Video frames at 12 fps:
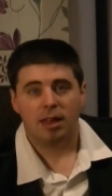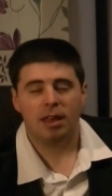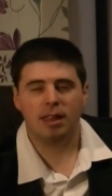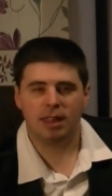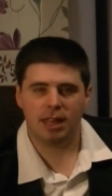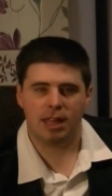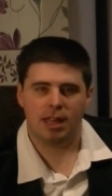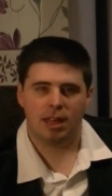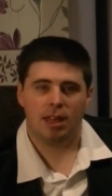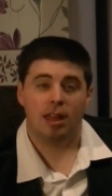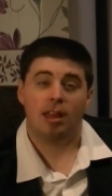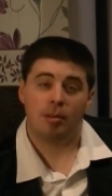You see,
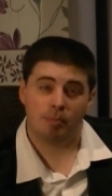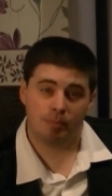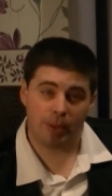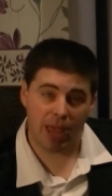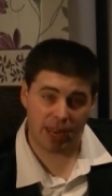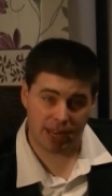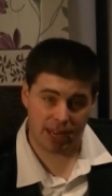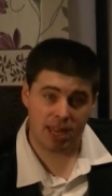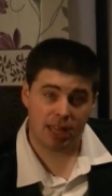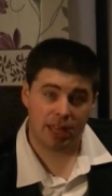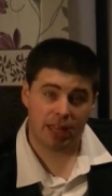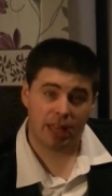
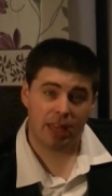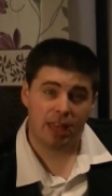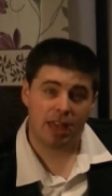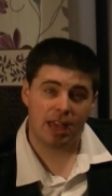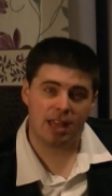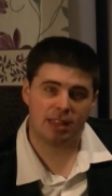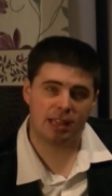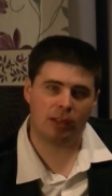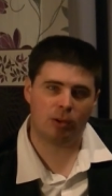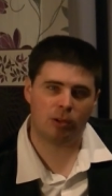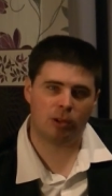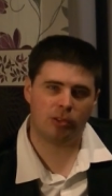Penny is the
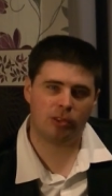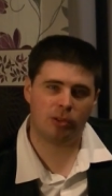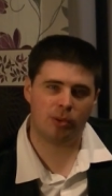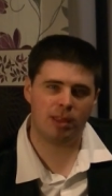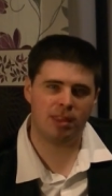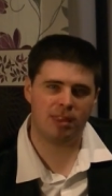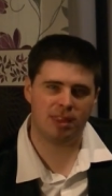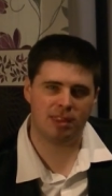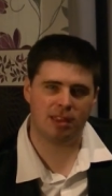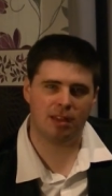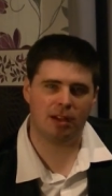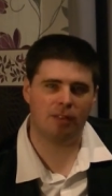long lost twin
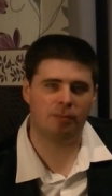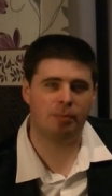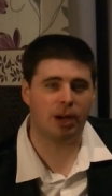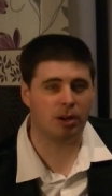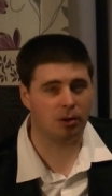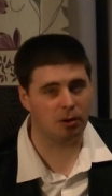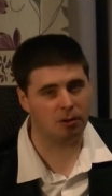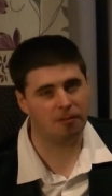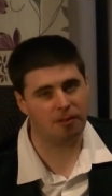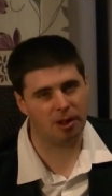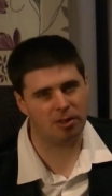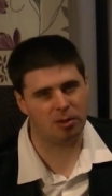sister of Buckaroo's
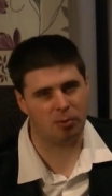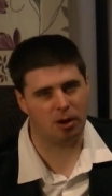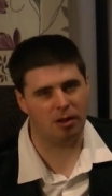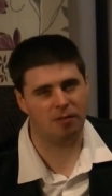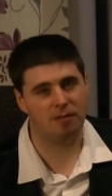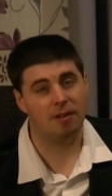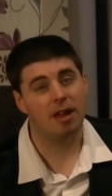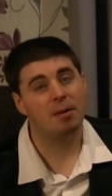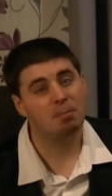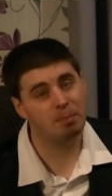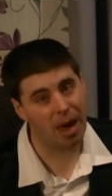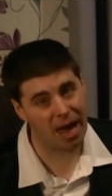first wife,
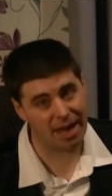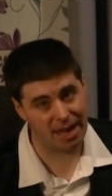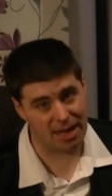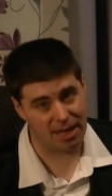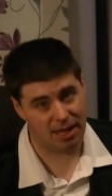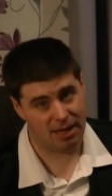Peggy.